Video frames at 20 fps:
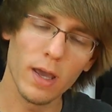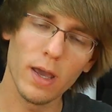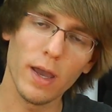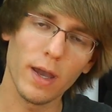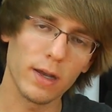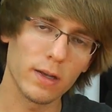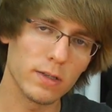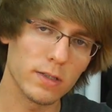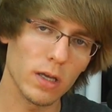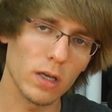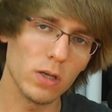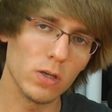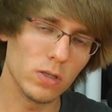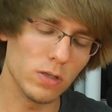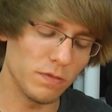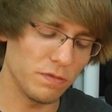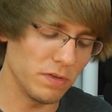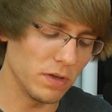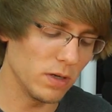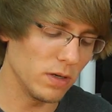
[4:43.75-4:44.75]
I can tell you
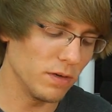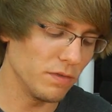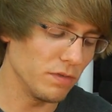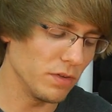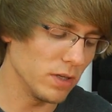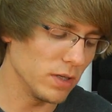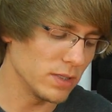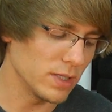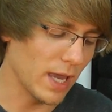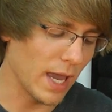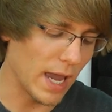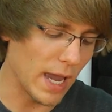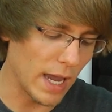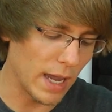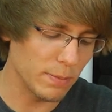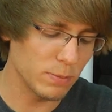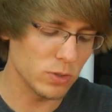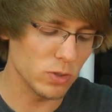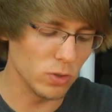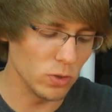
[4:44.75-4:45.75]
definitively it
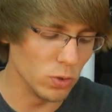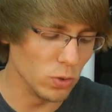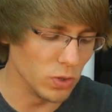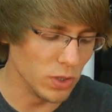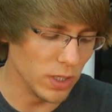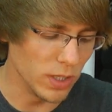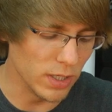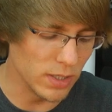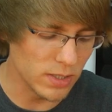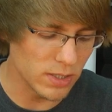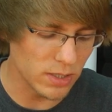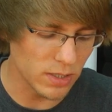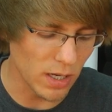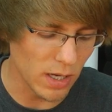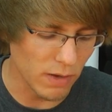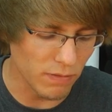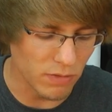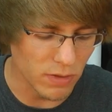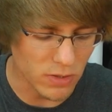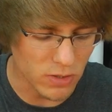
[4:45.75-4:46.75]
absolutely is
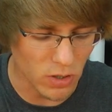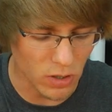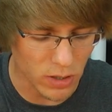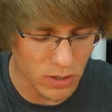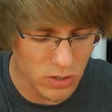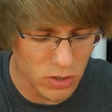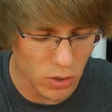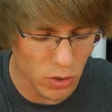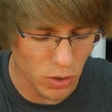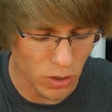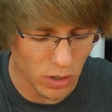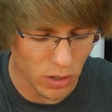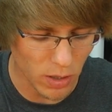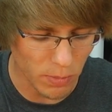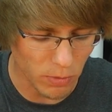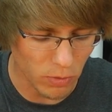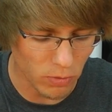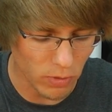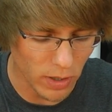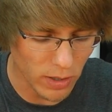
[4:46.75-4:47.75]
safe as long as you hook it
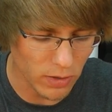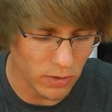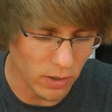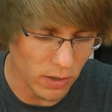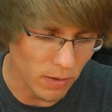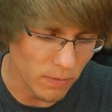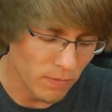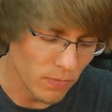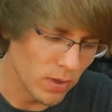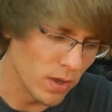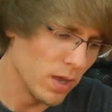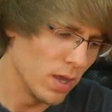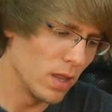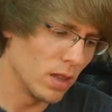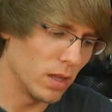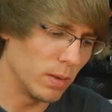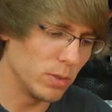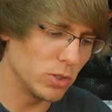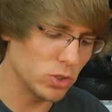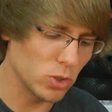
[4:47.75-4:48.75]
up correctly.
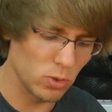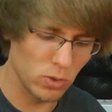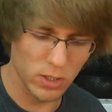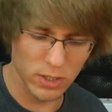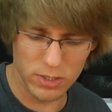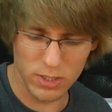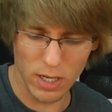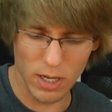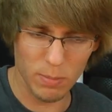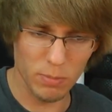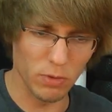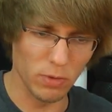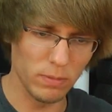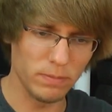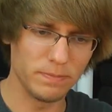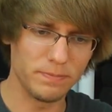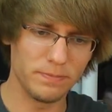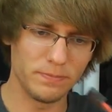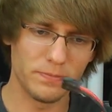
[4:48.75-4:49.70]
Let me show you an example.